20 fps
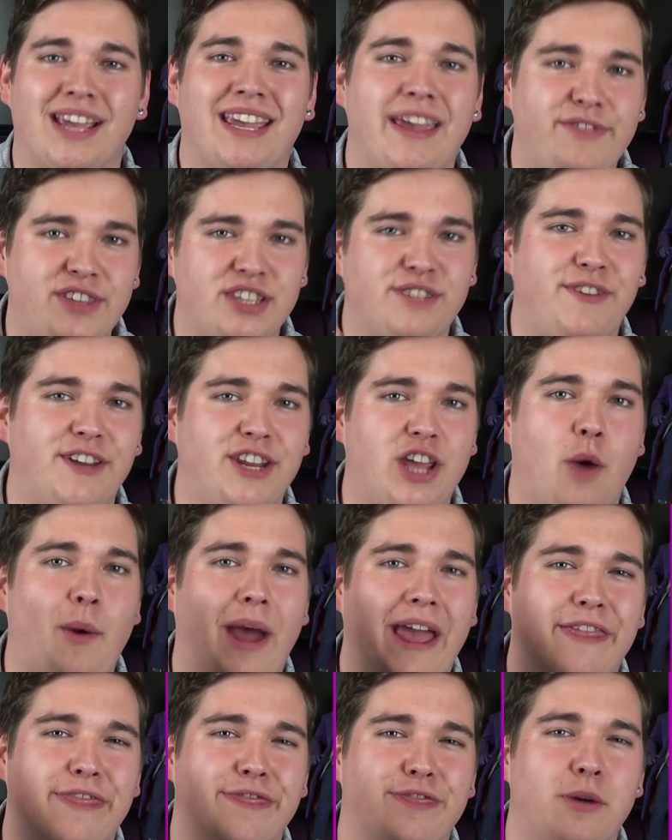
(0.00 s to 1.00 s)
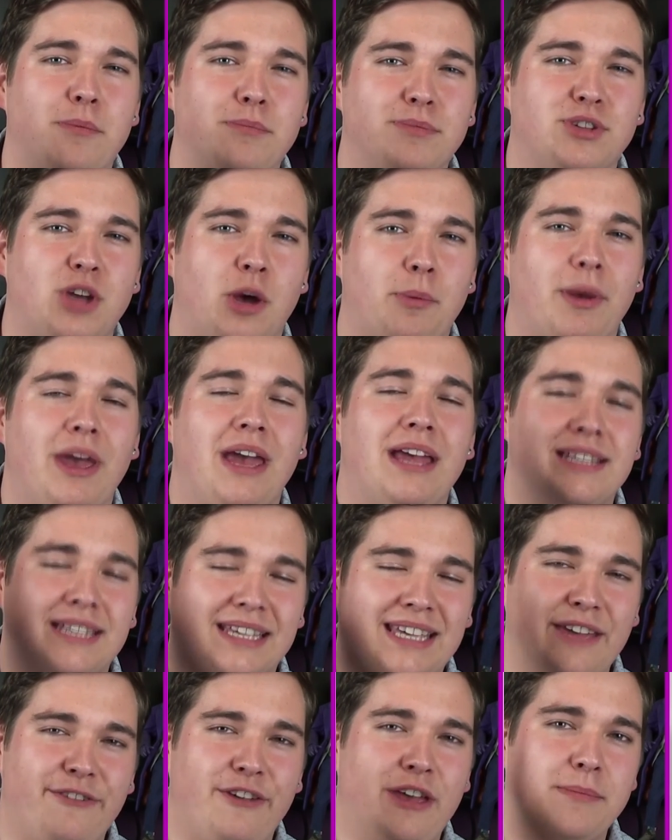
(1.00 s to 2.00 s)
give this video a thumbs up
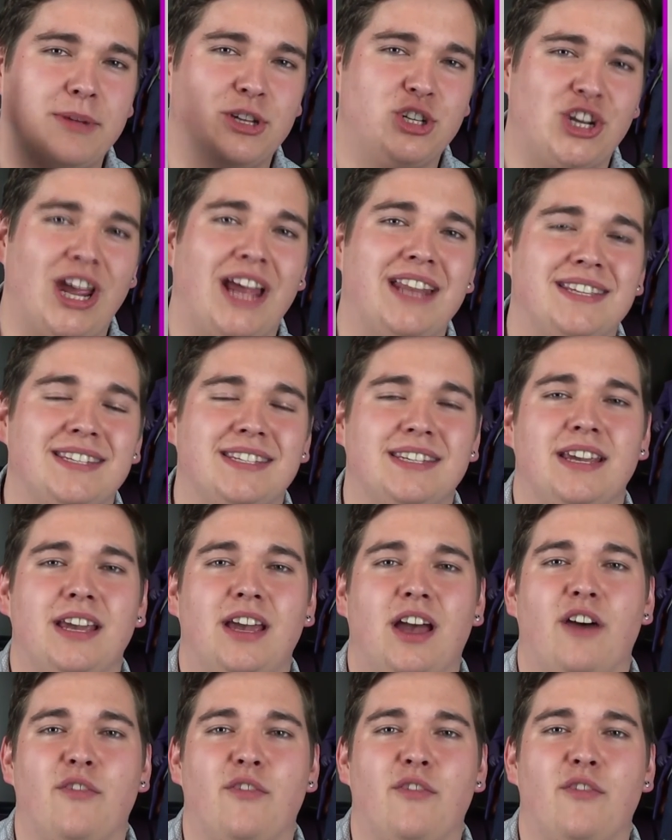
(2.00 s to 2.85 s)
to give him a chance